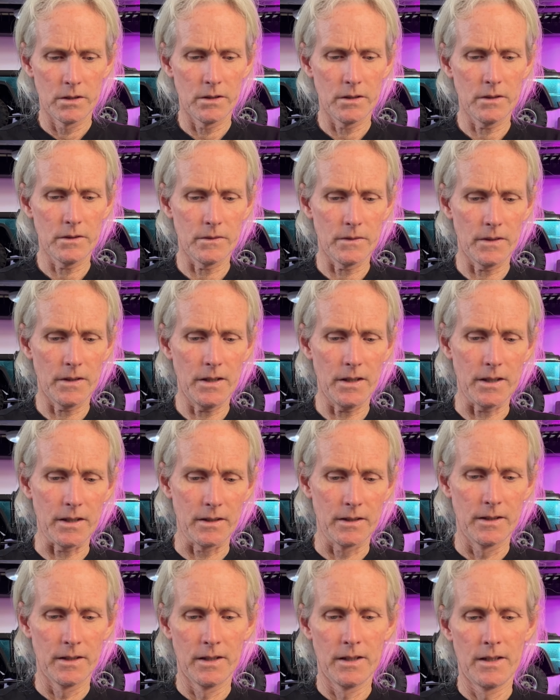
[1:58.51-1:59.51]
All right,
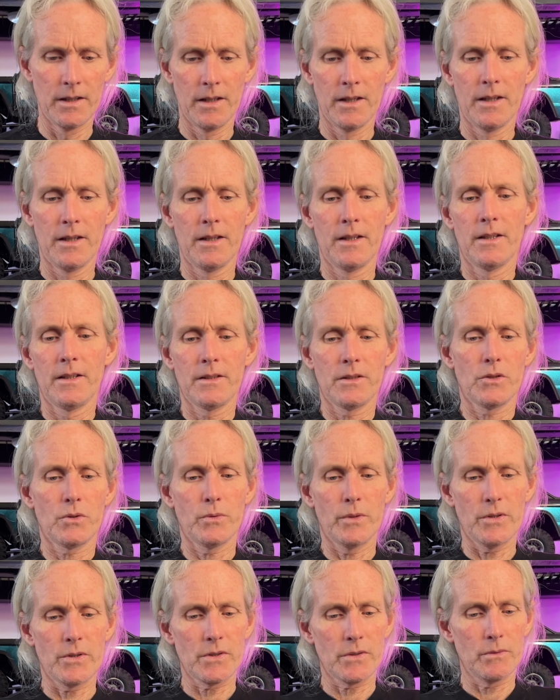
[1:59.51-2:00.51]

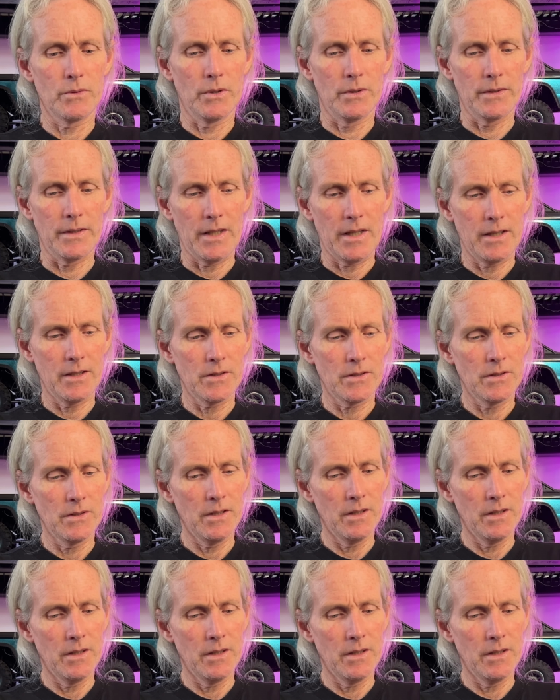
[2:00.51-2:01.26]
twists real nice,